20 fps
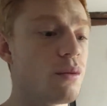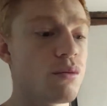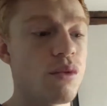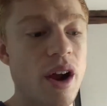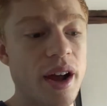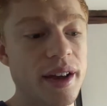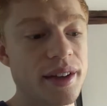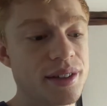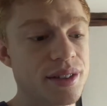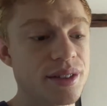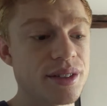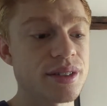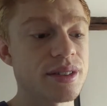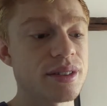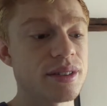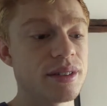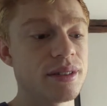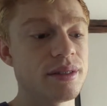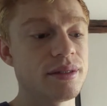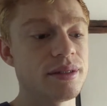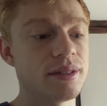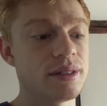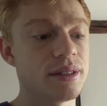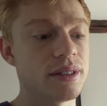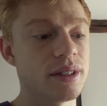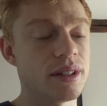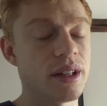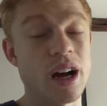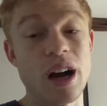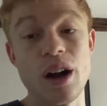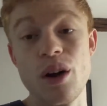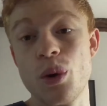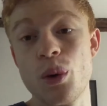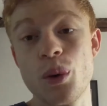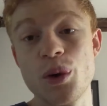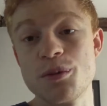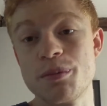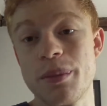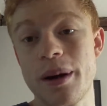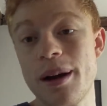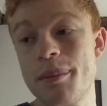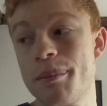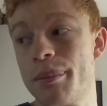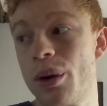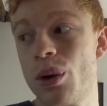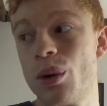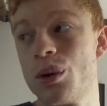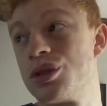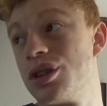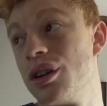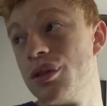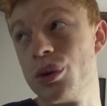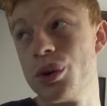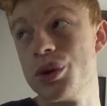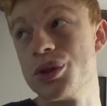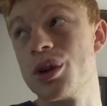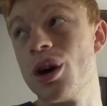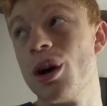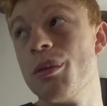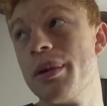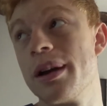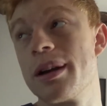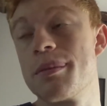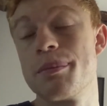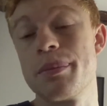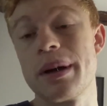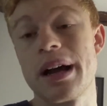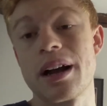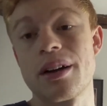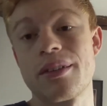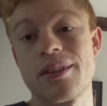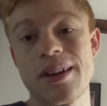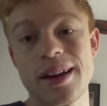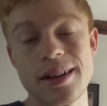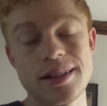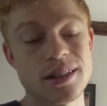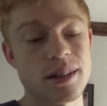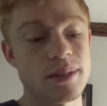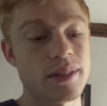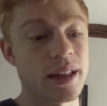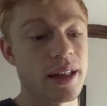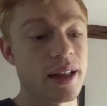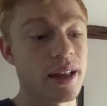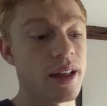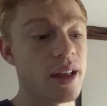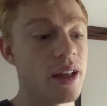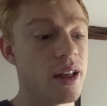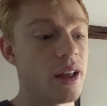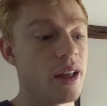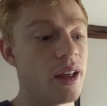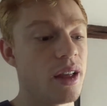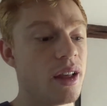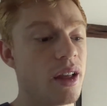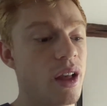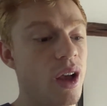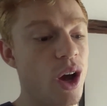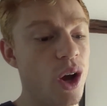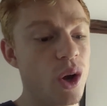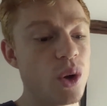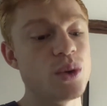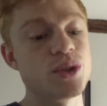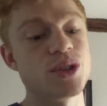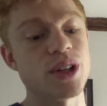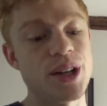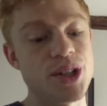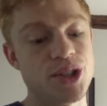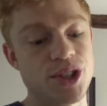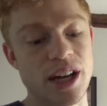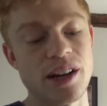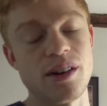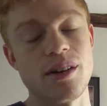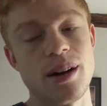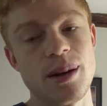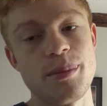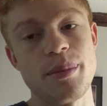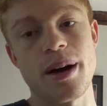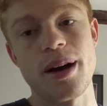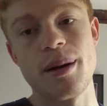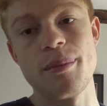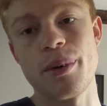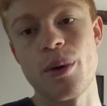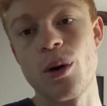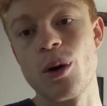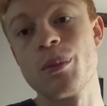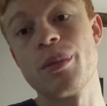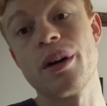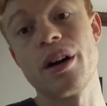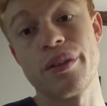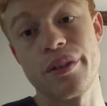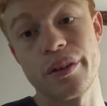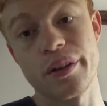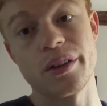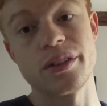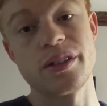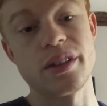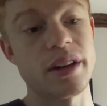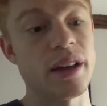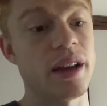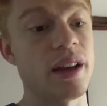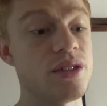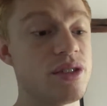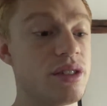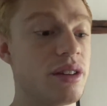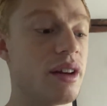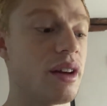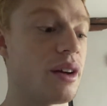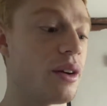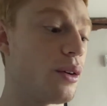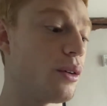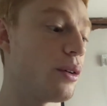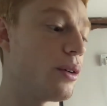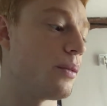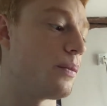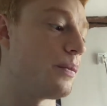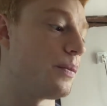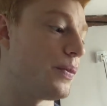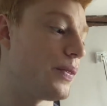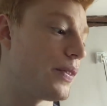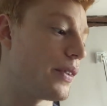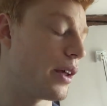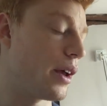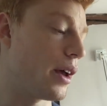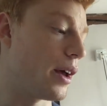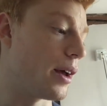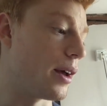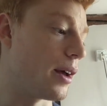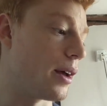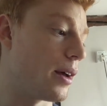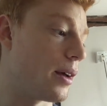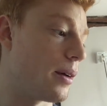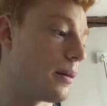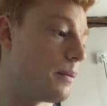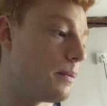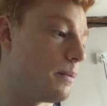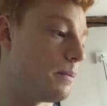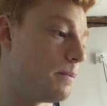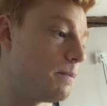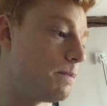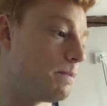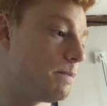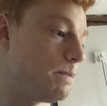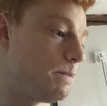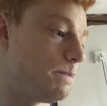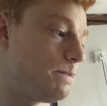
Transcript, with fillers: rice I always buy in bulk so I've always got a big bag of rice up there oats I generally buy in bulk but I forgot today as you know um,